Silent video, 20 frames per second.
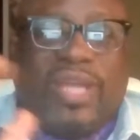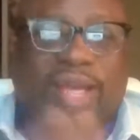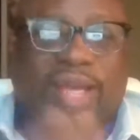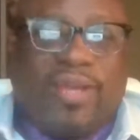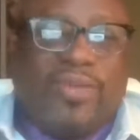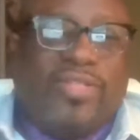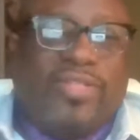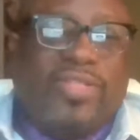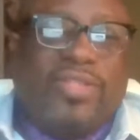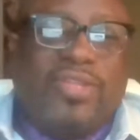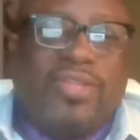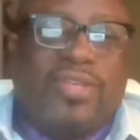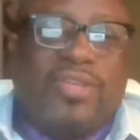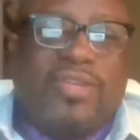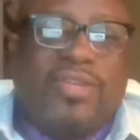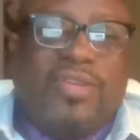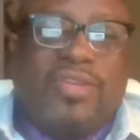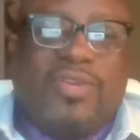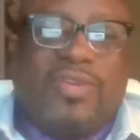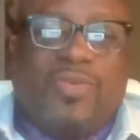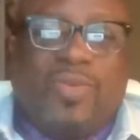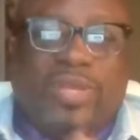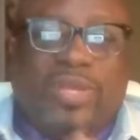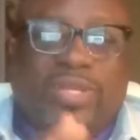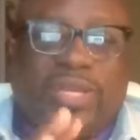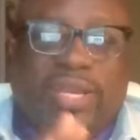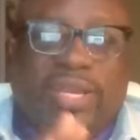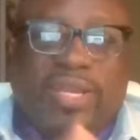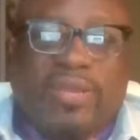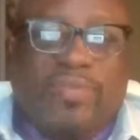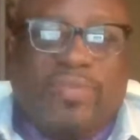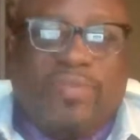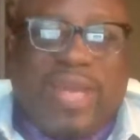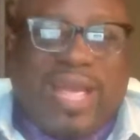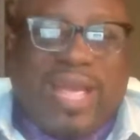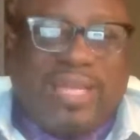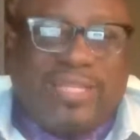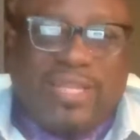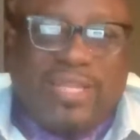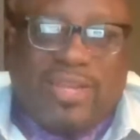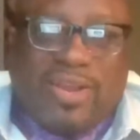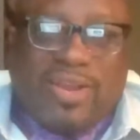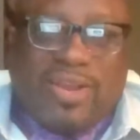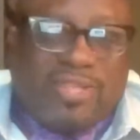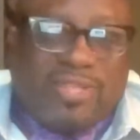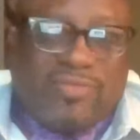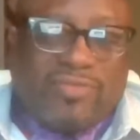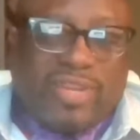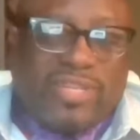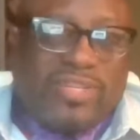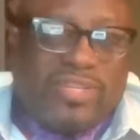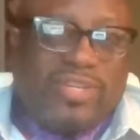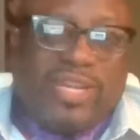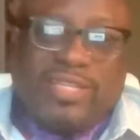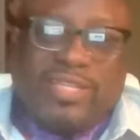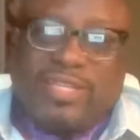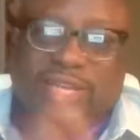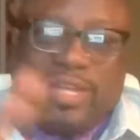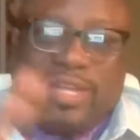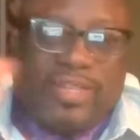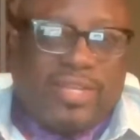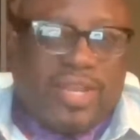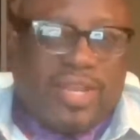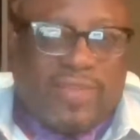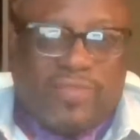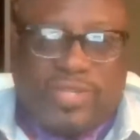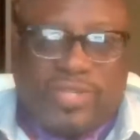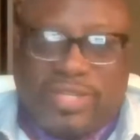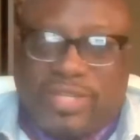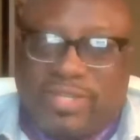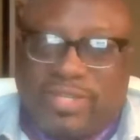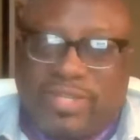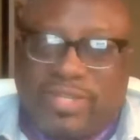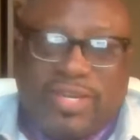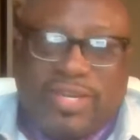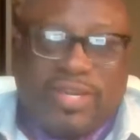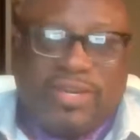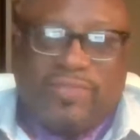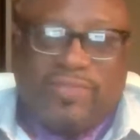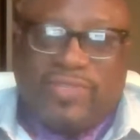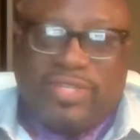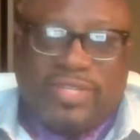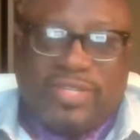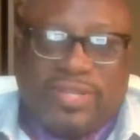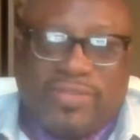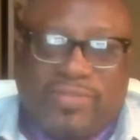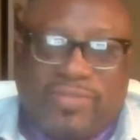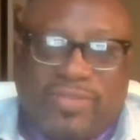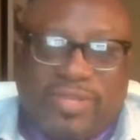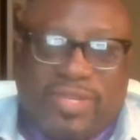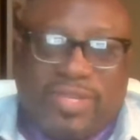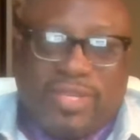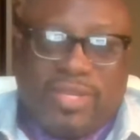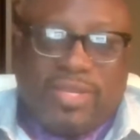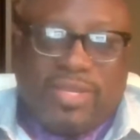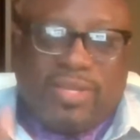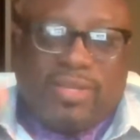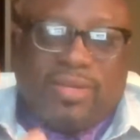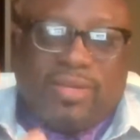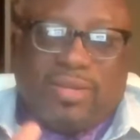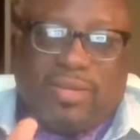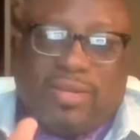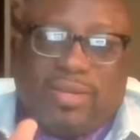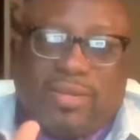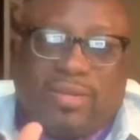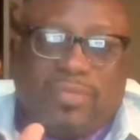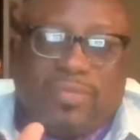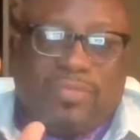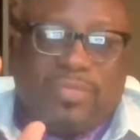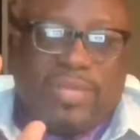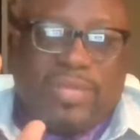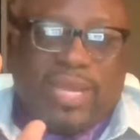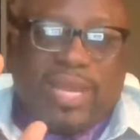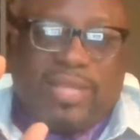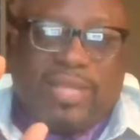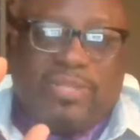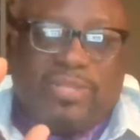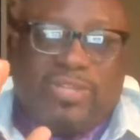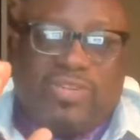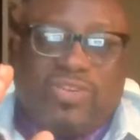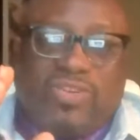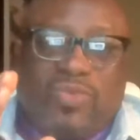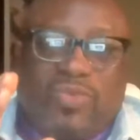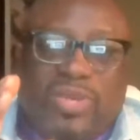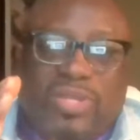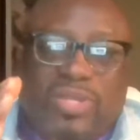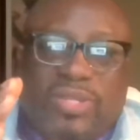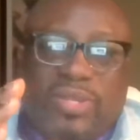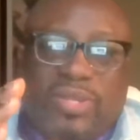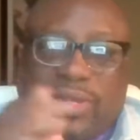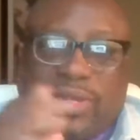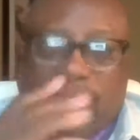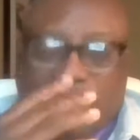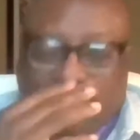health, with the mass incarceration. That's another conversation in and of itself. That has to do with